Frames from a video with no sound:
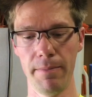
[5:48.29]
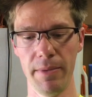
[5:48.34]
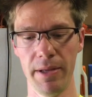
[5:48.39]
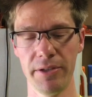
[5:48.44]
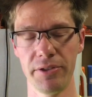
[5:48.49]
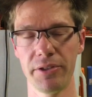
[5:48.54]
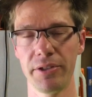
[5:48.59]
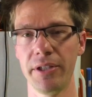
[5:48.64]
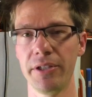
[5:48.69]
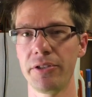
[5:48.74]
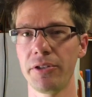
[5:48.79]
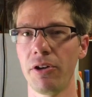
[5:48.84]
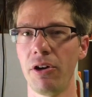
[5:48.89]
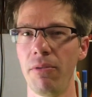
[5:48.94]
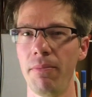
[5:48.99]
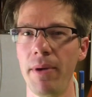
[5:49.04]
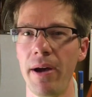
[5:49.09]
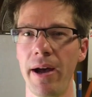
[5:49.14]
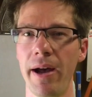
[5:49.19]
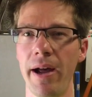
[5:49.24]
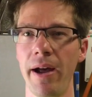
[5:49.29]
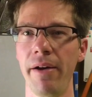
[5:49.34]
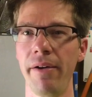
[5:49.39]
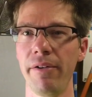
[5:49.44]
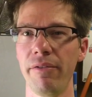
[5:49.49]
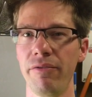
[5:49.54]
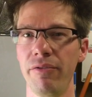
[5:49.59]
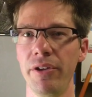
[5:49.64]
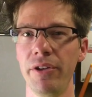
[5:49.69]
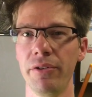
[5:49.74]
It's all about how
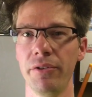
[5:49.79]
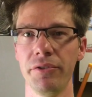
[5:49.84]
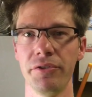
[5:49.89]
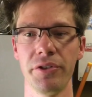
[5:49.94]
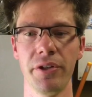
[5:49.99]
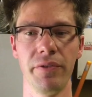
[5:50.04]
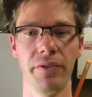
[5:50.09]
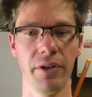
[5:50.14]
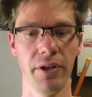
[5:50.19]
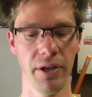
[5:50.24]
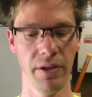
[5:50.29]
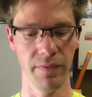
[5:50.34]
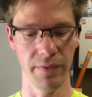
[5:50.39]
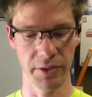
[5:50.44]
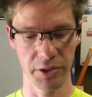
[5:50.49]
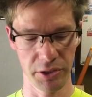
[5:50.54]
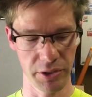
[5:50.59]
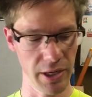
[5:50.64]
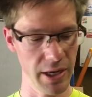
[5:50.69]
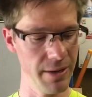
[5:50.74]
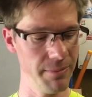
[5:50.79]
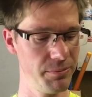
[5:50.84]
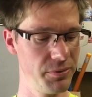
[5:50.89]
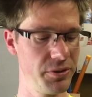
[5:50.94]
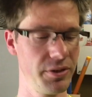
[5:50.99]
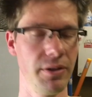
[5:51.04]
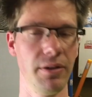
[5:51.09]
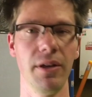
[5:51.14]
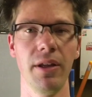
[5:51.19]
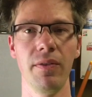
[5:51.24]
it feels, and the
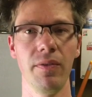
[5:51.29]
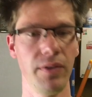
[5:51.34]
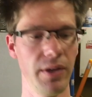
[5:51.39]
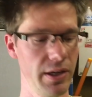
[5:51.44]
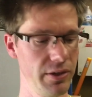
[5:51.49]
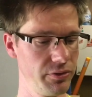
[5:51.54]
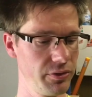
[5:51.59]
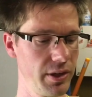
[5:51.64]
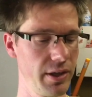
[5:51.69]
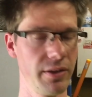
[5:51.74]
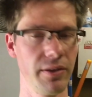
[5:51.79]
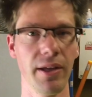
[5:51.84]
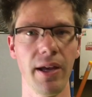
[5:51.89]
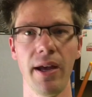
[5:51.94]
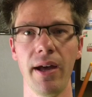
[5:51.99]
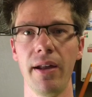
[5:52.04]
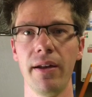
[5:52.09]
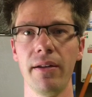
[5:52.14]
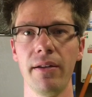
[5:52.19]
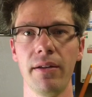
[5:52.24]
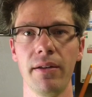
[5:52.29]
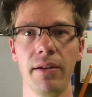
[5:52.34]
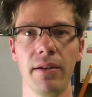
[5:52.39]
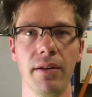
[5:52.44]
shapes and things like that,